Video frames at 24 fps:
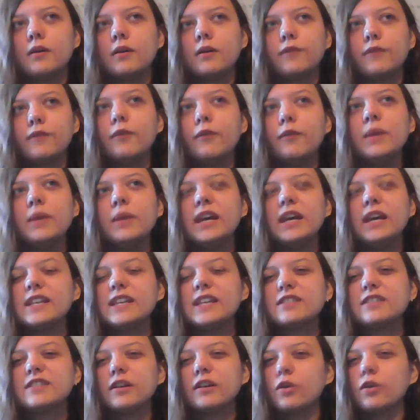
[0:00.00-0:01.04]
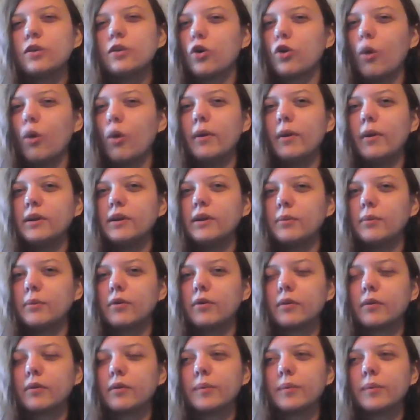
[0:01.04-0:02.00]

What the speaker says: For me, he's not in a coma anymore,